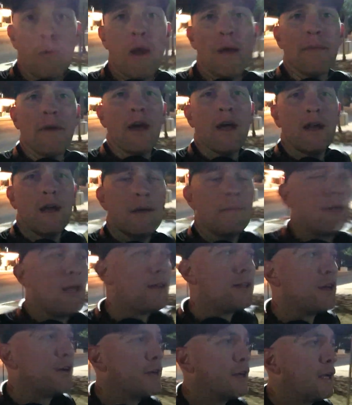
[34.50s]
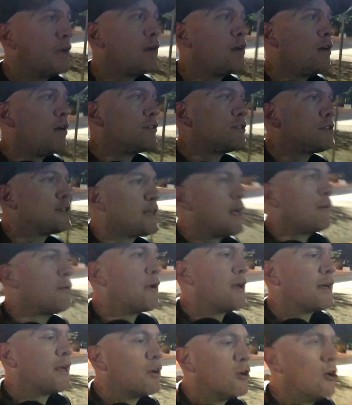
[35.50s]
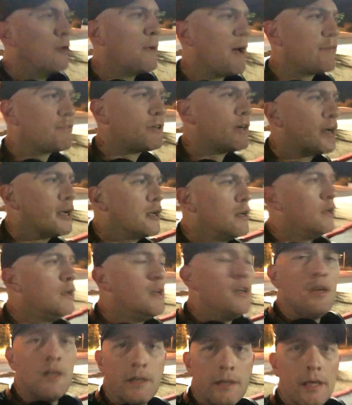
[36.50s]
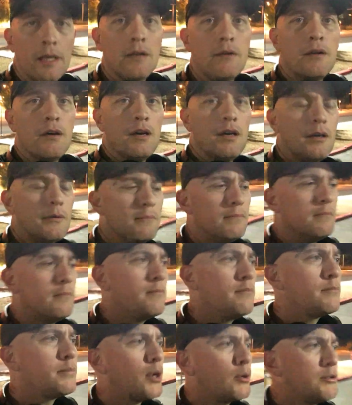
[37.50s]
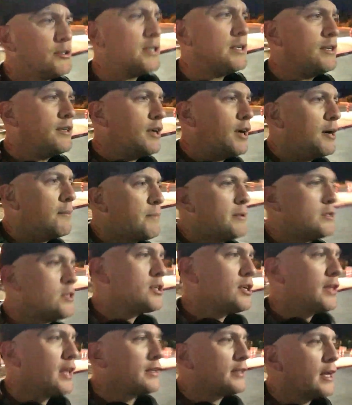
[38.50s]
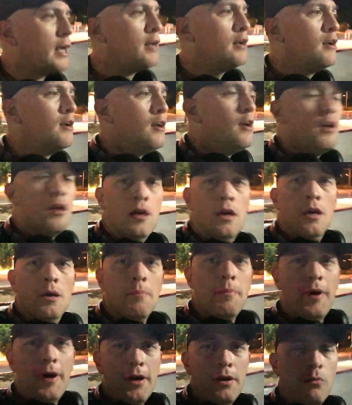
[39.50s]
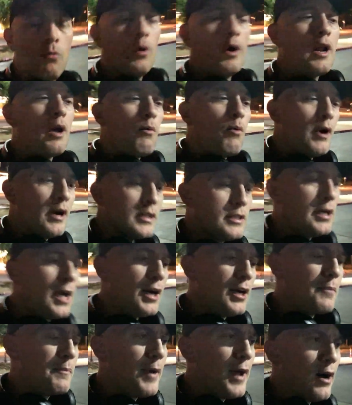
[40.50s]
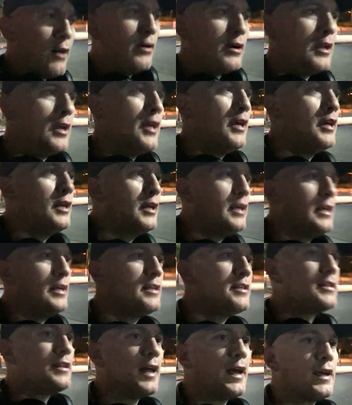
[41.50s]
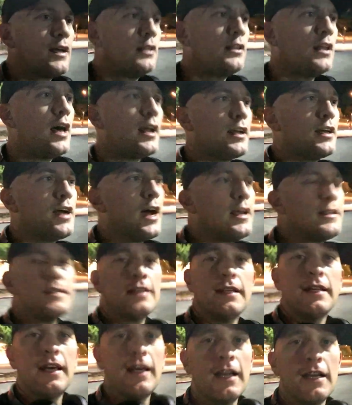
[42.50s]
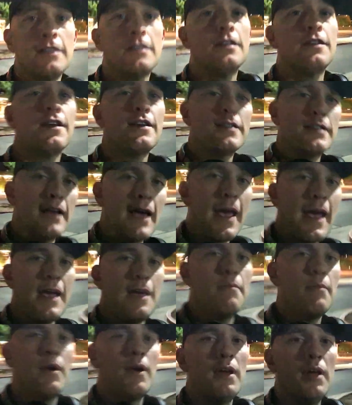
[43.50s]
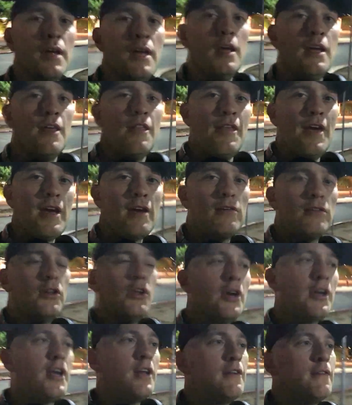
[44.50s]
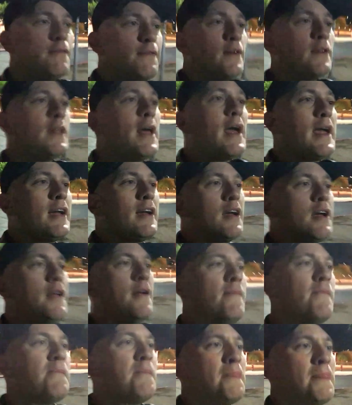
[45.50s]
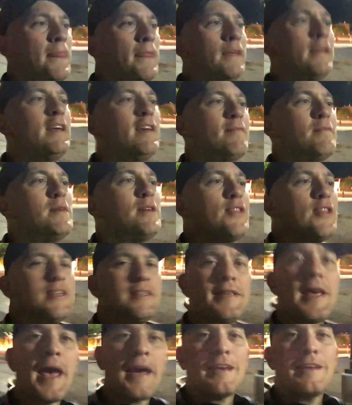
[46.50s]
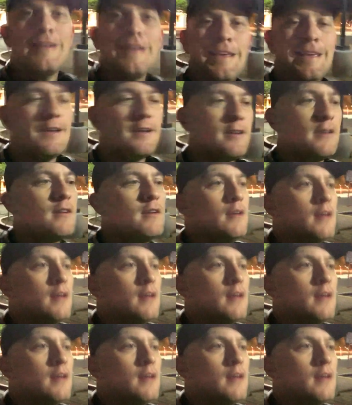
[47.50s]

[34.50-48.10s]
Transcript: anyway I'm not I'm not there yet I'll decide when I get home after I get um, proteined up and shit like that but what I want to talk about is like a lot of guys that get into this game they're looking for like give me the technique